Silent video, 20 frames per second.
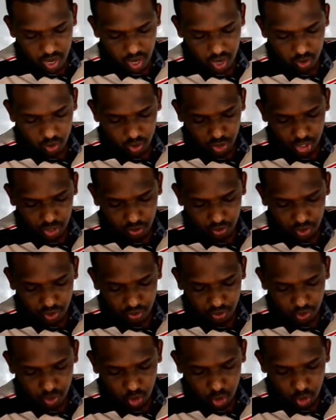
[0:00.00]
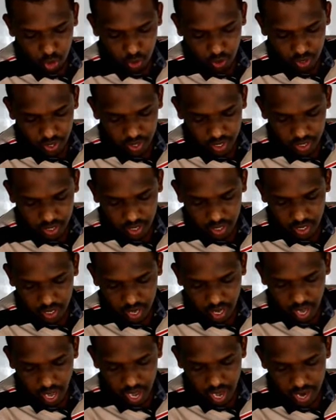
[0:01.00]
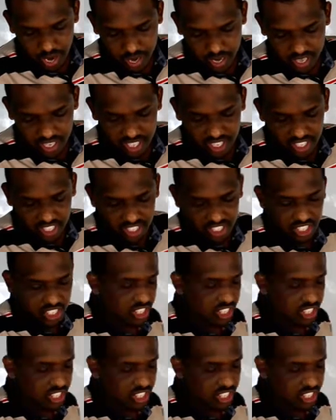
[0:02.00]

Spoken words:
which of the following are decreasing